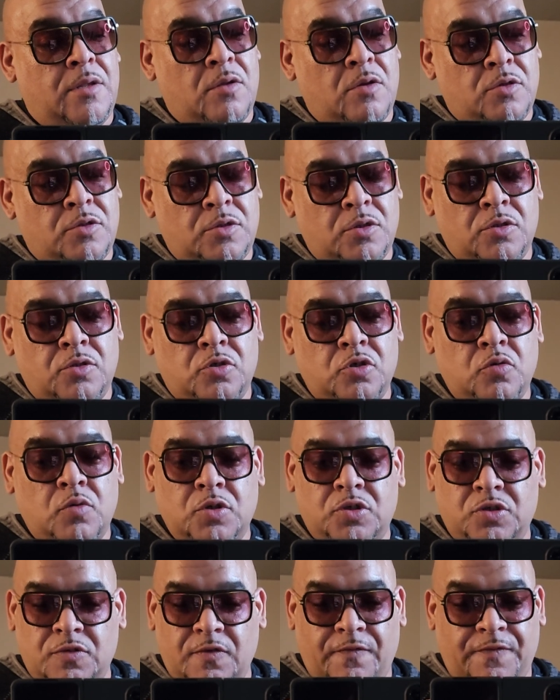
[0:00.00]
you should do
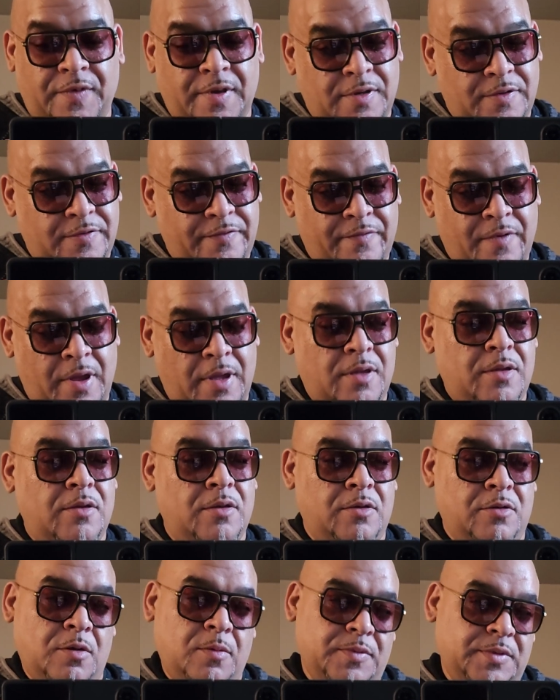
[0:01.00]
what you feel is right.
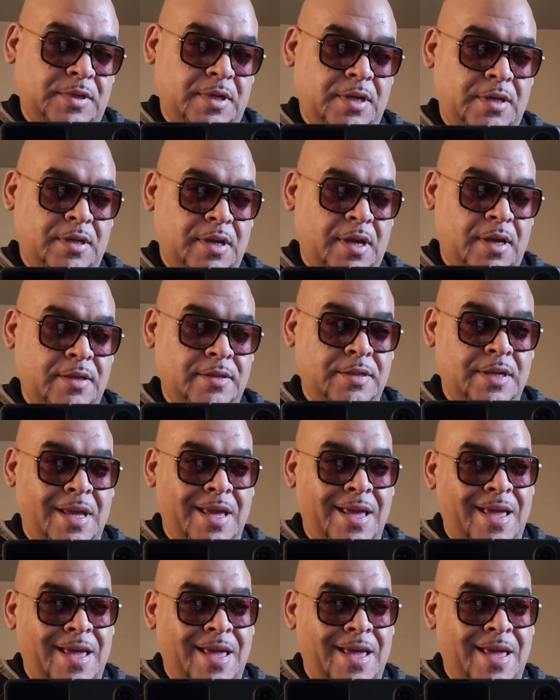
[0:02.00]
You know what I'm saying, guys?